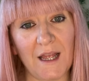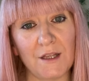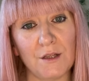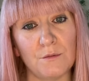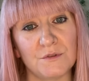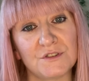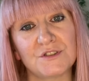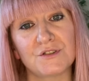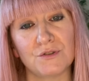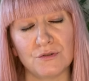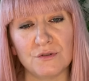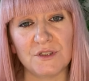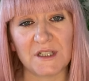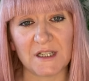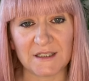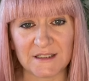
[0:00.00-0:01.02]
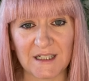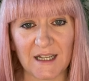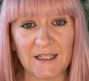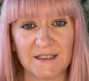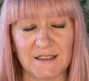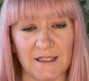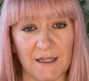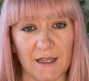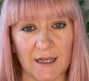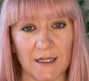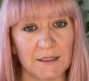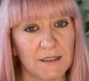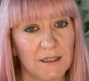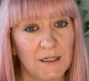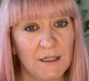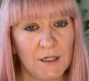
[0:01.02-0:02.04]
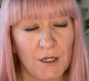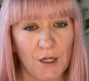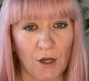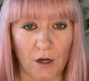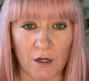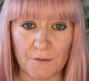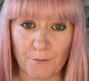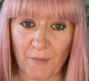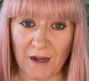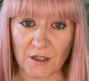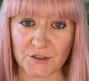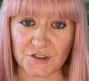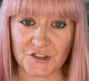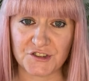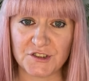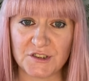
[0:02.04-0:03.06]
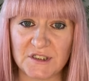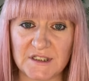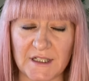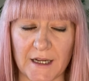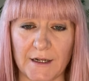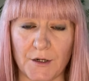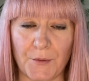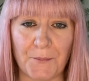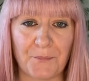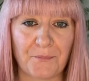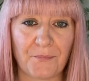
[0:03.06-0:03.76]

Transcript: you would score the anxiety again. Back on the Sud Scale,